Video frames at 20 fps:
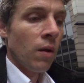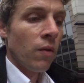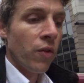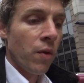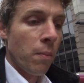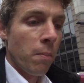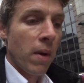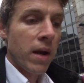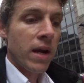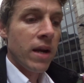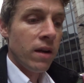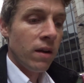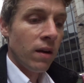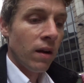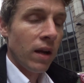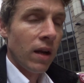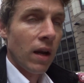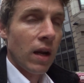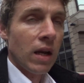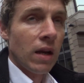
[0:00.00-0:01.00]
the main,
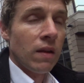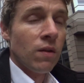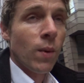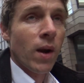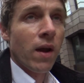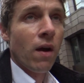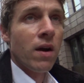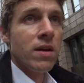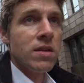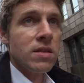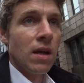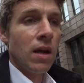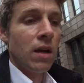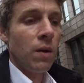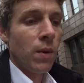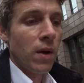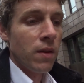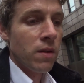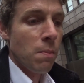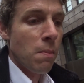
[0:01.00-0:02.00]
in the way I see it
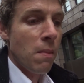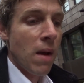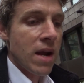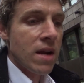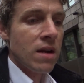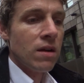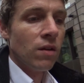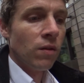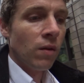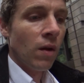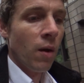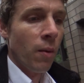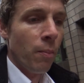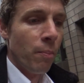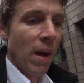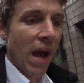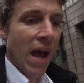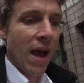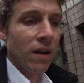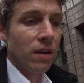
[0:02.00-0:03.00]
anyway, the main
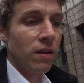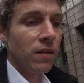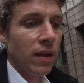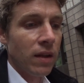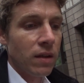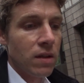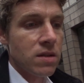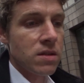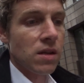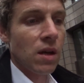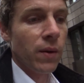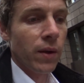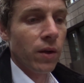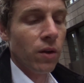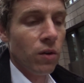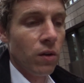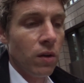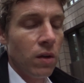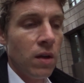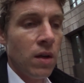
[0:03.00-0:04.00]
bad thing that's going
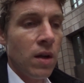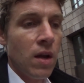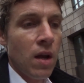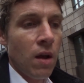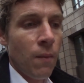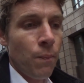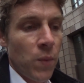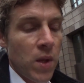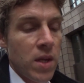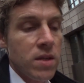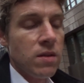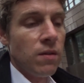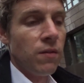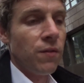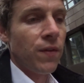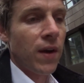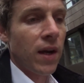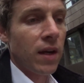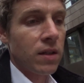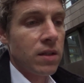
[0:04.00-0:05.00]
on is in
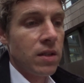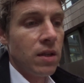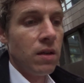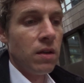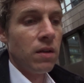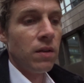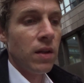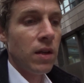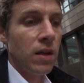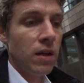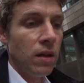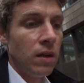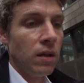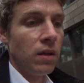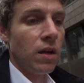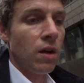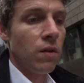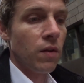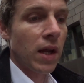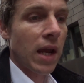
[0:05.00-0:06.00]
fact
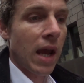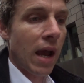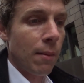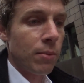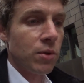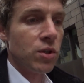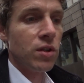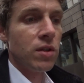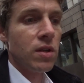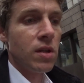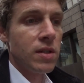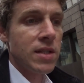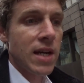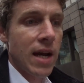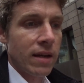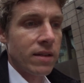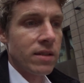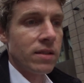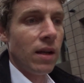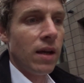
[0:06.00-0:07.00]
the captured
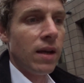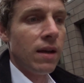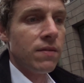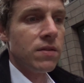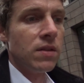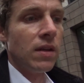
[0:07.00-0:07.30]
tax slaves,